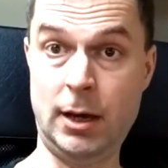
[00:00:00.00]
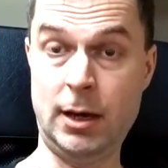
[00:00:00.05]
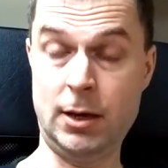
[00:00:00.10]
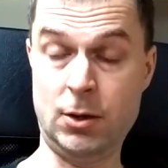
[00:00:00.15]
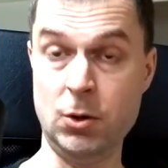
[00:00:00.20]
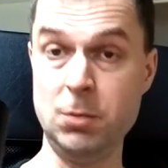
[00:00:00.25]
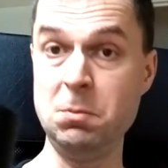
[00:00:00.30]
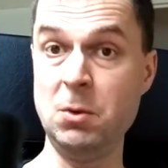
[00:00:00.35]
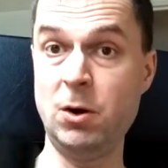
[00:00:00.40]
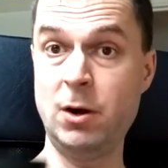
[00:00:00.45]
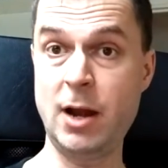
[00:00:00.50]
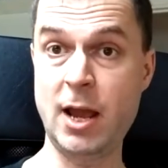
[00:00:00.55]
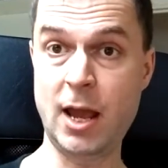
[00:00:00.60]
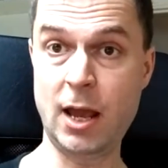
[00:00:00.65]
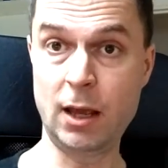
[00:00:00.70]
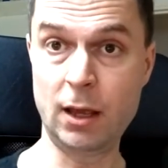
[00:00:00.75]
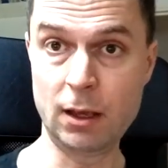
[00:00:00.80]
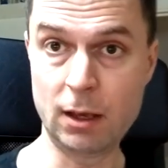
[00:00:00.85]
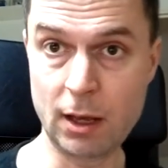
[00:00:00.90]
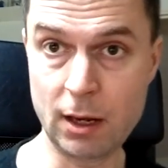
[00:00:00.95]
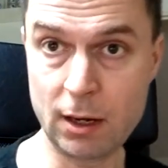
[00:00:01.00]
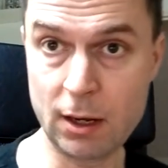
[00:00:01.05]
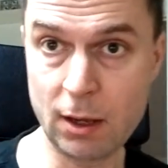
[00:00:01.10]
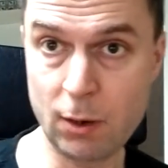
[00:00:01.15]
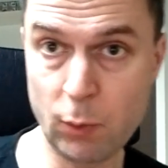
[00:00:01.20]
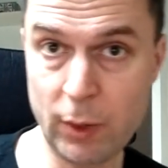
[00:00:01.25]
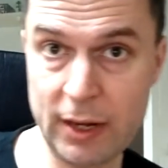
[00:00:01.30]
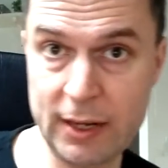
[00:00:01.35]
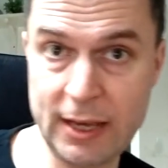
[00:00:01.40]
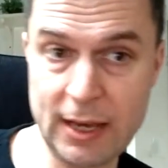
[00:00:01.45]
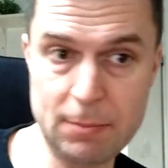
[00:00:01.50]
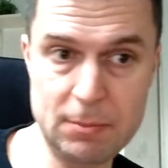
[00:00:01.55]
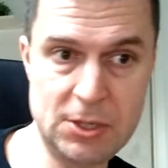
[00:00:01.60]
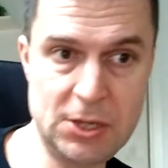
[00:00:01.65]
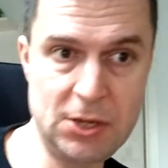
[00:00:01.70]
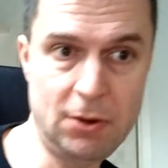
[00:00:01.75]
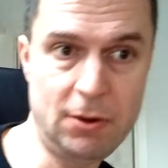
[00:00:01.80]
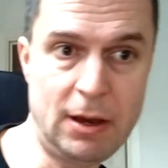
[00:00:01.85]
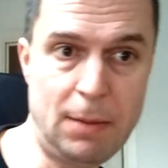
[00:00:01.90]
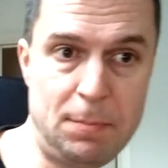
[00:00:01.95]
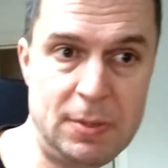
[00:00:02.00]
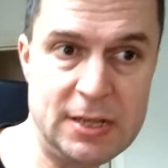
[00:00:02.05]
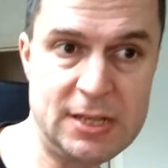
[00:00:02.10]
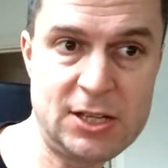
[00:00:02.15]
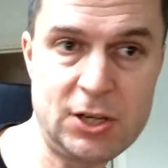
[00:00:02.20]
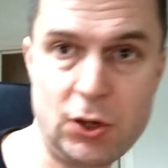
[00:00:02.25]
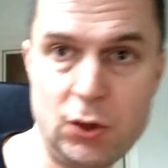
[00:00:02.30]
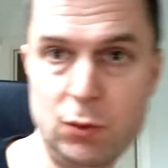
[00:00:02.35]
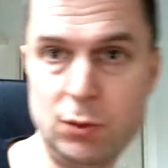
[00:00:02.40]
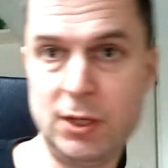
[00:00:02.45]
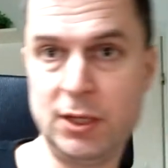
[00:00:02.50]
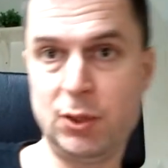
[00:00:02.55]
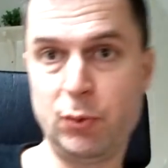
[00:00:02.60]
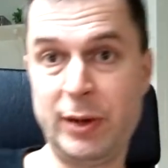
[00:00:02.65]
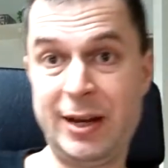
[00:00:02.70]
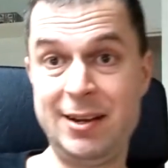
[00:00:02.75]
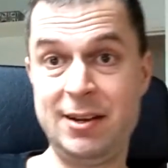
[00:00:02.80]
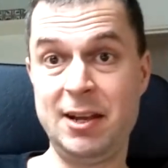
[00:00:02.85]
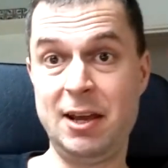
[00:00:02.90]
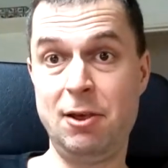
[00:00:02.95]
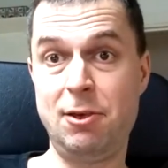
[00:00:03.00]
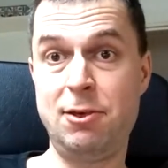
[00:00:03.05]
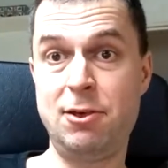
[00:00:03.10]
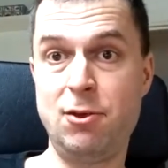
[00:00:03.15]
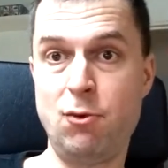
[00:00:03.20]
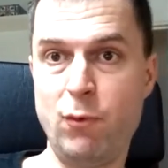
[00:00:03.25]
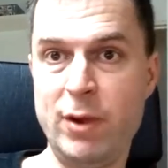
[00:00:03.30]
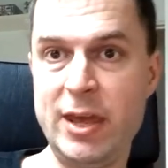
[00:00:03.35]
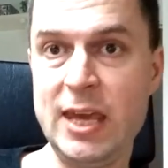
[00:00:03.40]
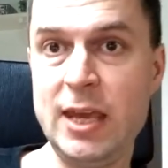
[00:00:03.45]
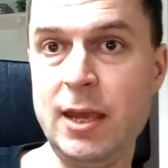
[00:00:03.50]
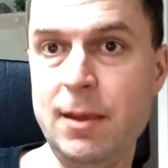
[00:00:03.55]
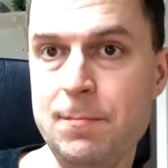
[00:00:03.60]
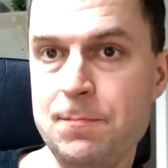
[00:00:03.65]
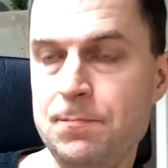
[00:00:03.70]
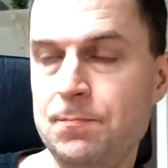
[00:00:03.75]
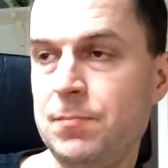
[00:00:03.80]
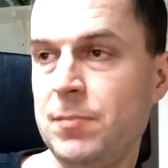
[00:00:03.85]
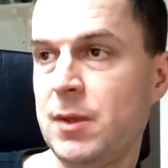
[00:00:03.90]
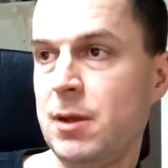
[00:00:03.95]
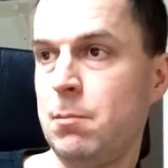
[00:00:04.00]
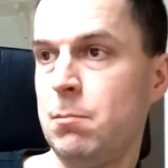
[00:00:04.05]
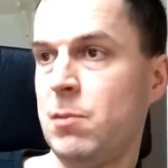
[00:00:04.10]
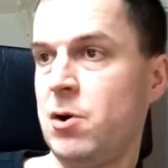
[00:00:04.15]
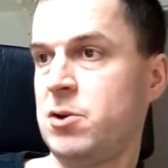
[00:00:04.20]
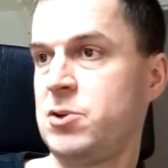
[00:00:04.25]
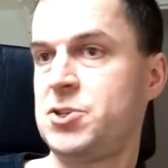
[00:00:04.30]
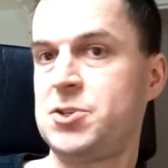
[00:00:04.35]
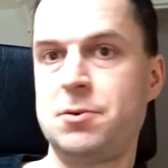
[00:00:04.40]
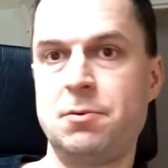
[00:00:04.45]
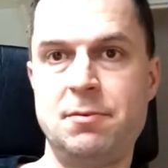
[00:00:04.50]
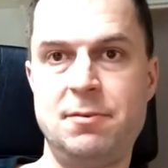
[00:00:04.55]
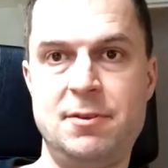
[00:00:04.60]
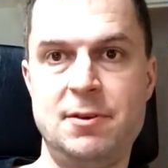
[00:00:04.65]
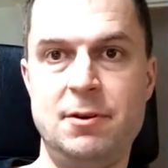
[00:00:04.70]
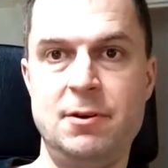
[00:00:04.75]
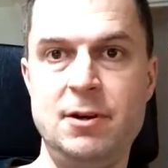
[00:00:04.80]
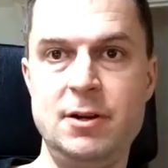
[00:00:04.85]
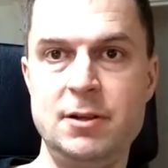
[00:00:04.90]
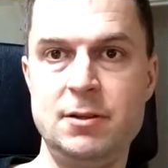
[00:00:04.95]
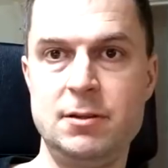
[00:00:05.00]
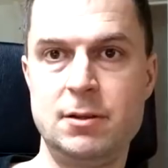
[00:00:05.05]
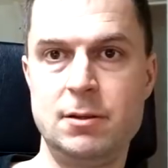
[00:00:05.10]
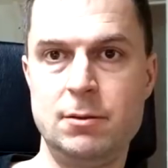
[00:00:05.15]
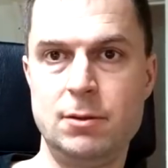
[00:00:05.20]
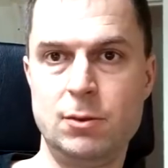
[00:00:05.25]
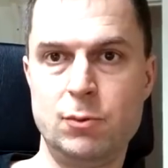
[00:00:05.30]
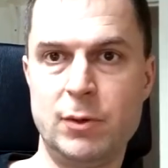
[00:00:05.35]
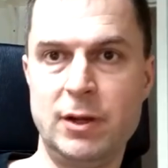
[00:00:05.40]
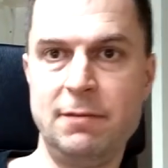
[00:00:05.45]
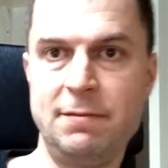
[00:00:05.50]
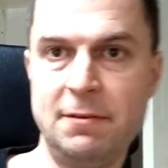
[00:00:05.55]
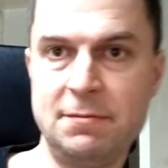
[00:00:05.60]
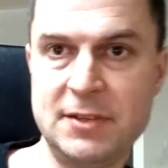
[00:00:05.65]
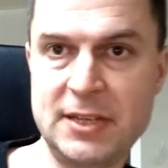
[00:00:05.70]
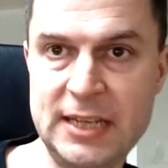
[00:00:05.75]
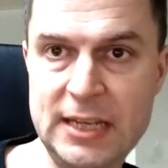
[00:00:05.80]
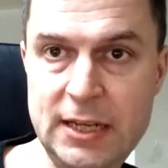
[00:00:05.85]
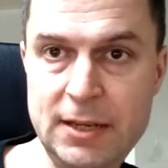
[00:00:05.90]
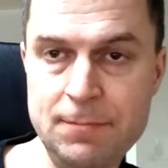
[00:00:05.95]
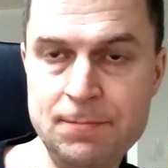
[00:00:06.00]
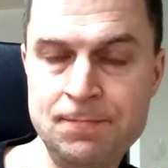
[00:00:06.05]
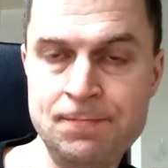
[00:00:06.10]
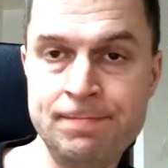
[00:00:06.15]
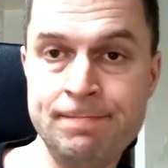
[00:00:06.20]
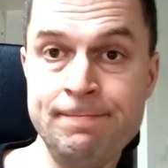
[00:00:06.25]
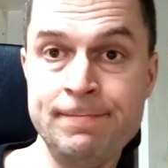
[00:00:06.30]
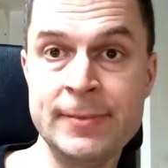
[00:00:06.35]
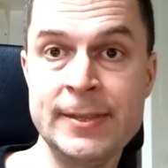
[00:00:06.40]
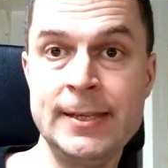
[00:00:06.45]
Good morning and welcome to episode 23, March 3rd, 2015.